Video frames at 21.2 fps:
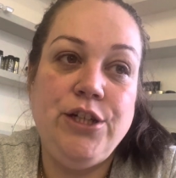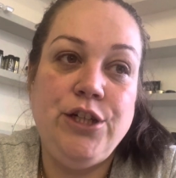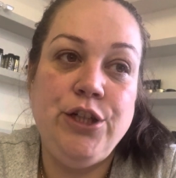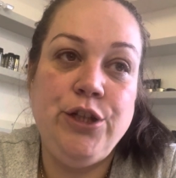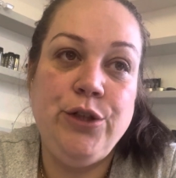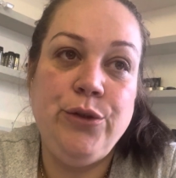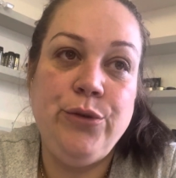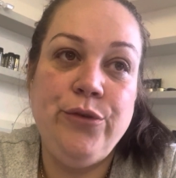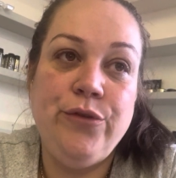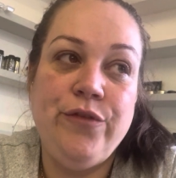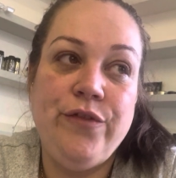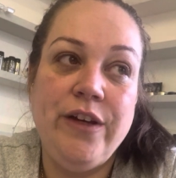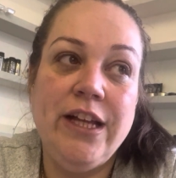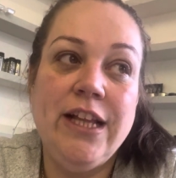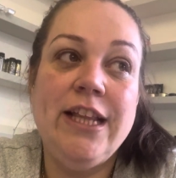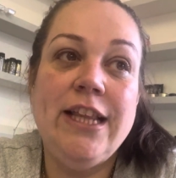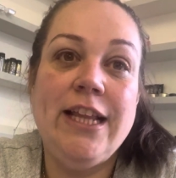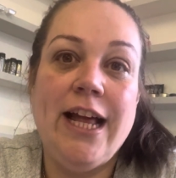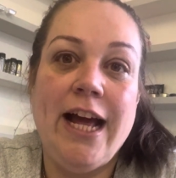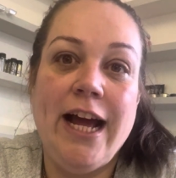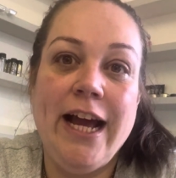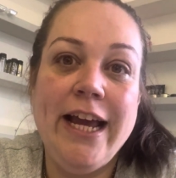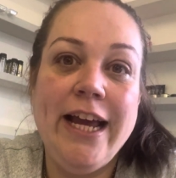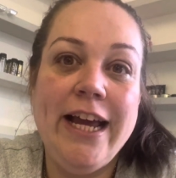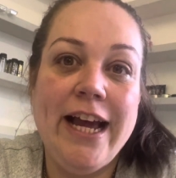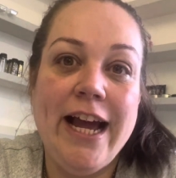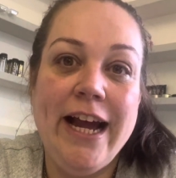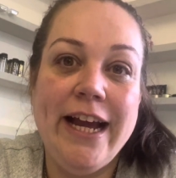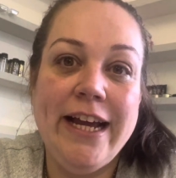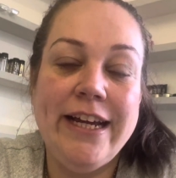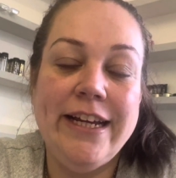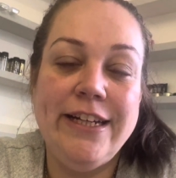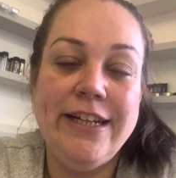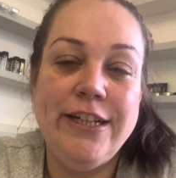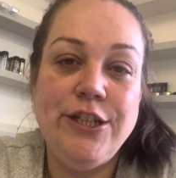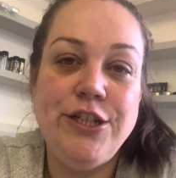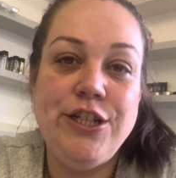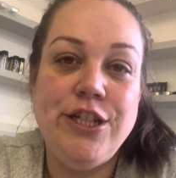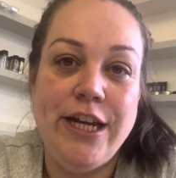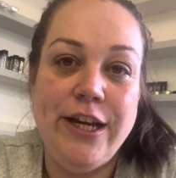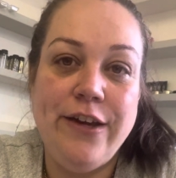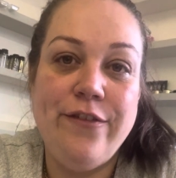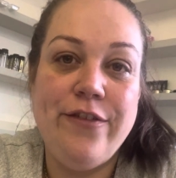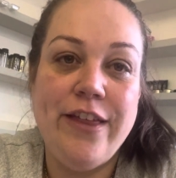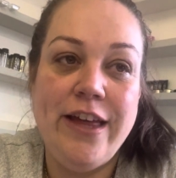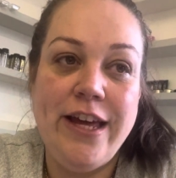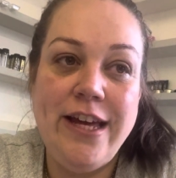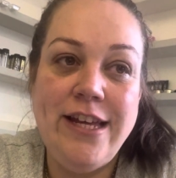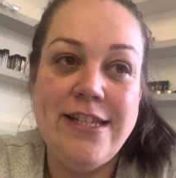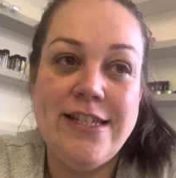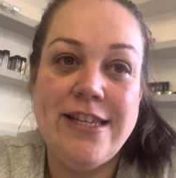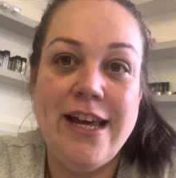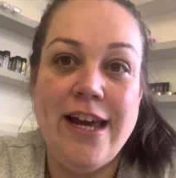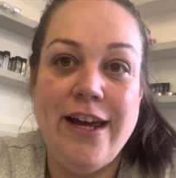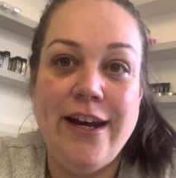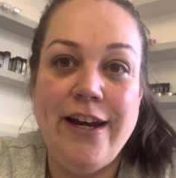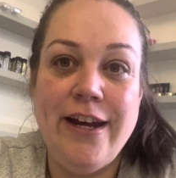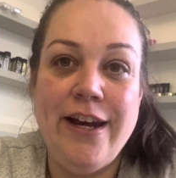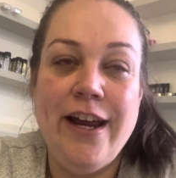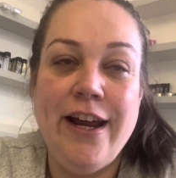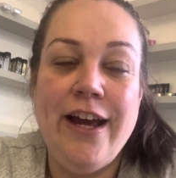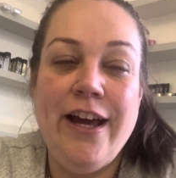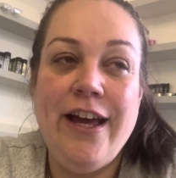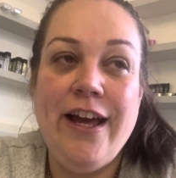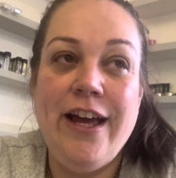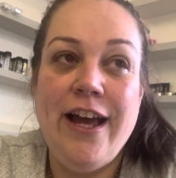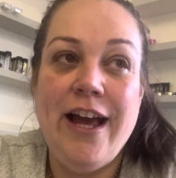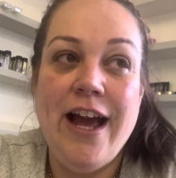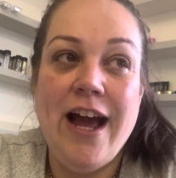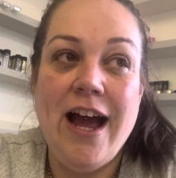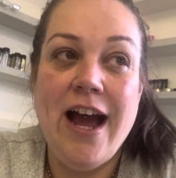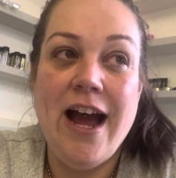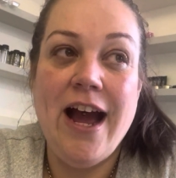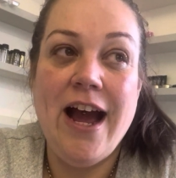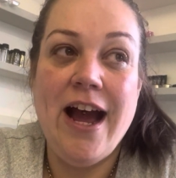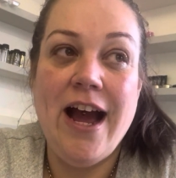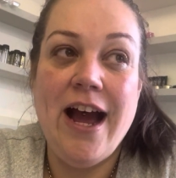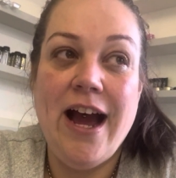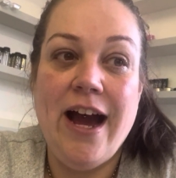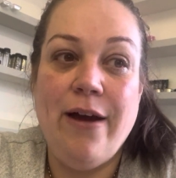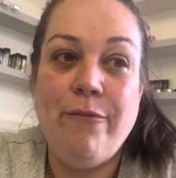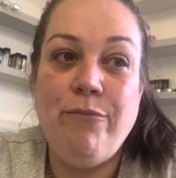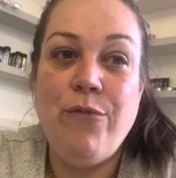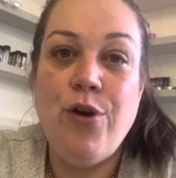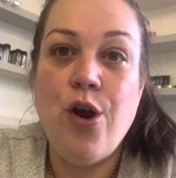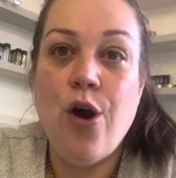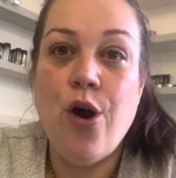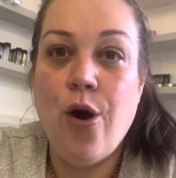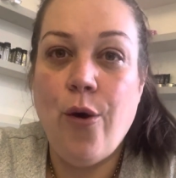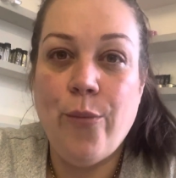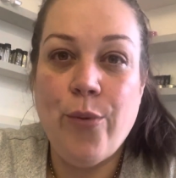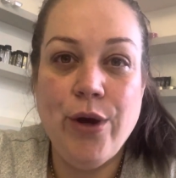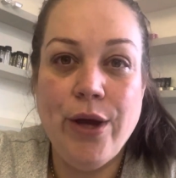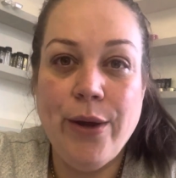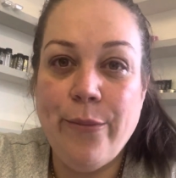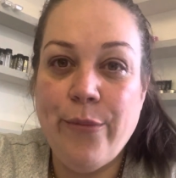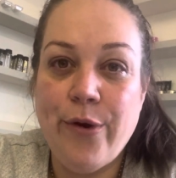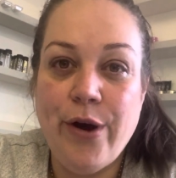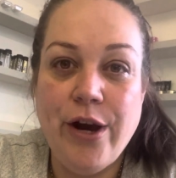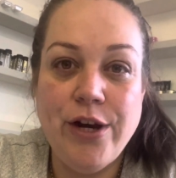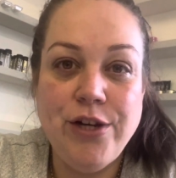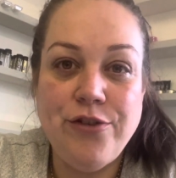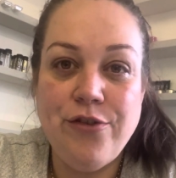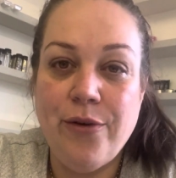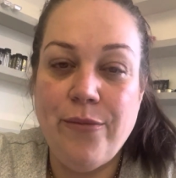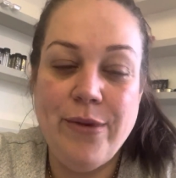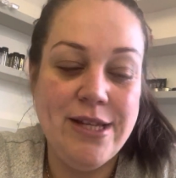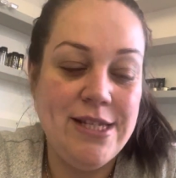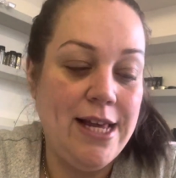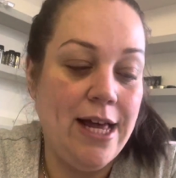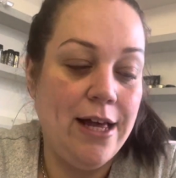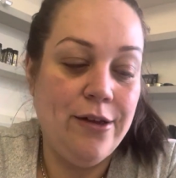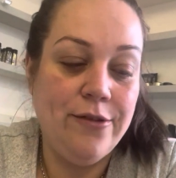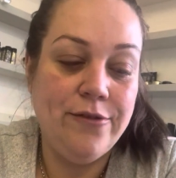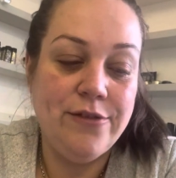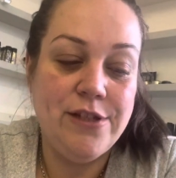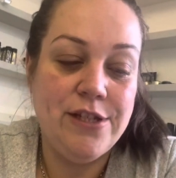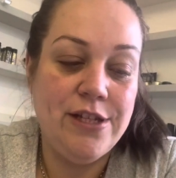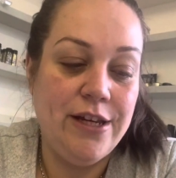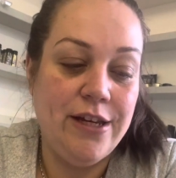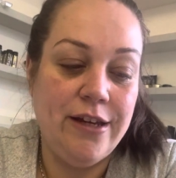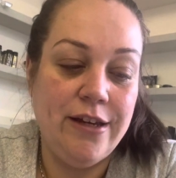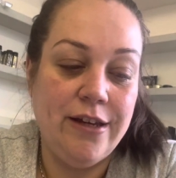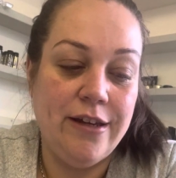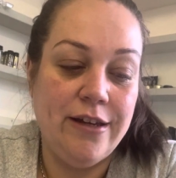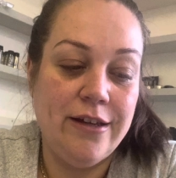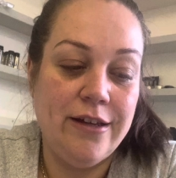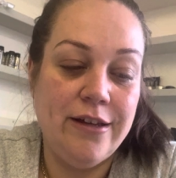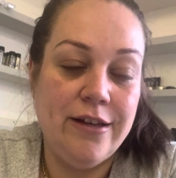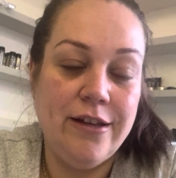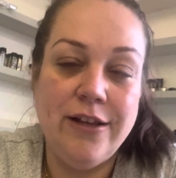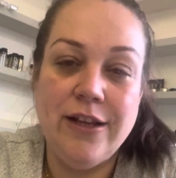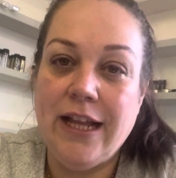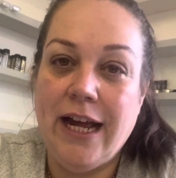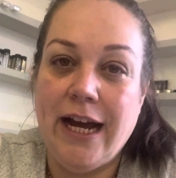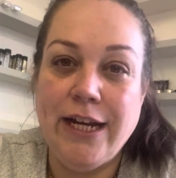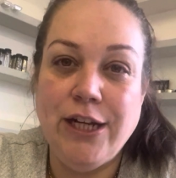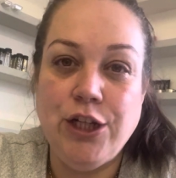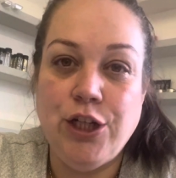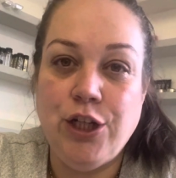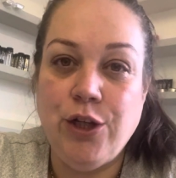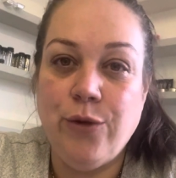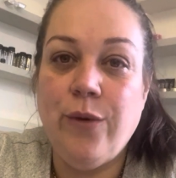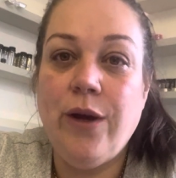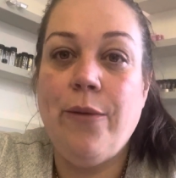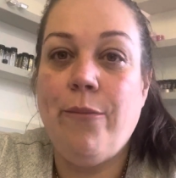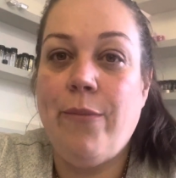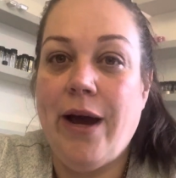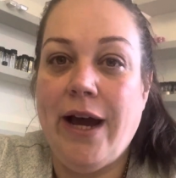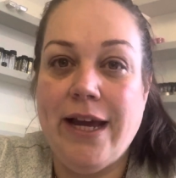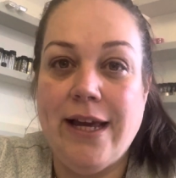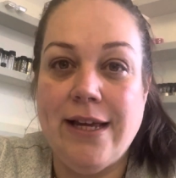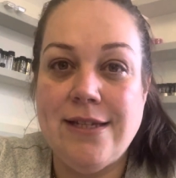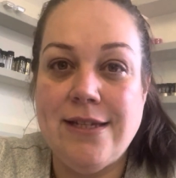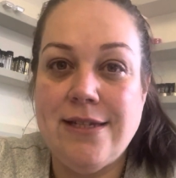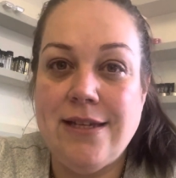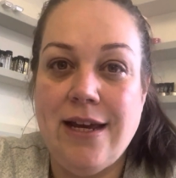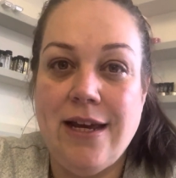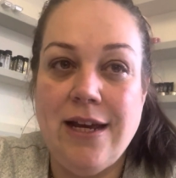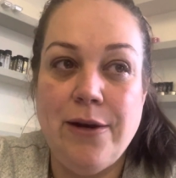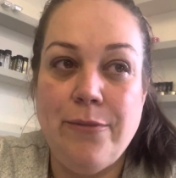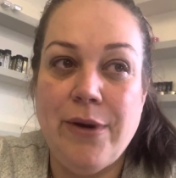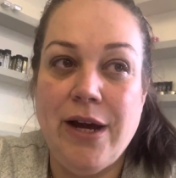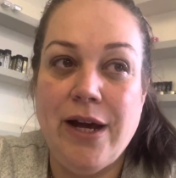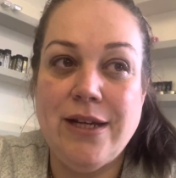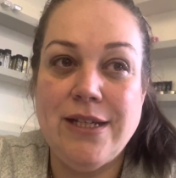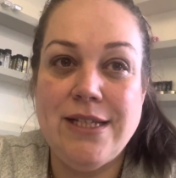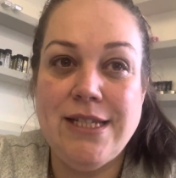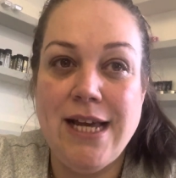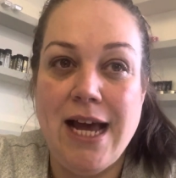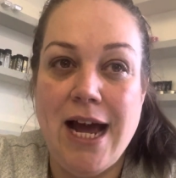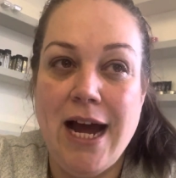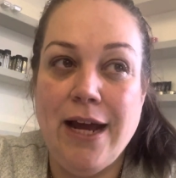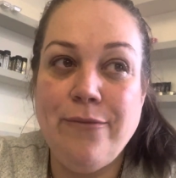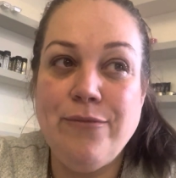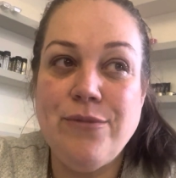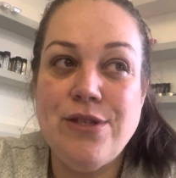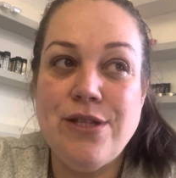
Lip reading: do feel like I can achieve this, and I'm not putting pressure on myself to like do it by a certain amount of time.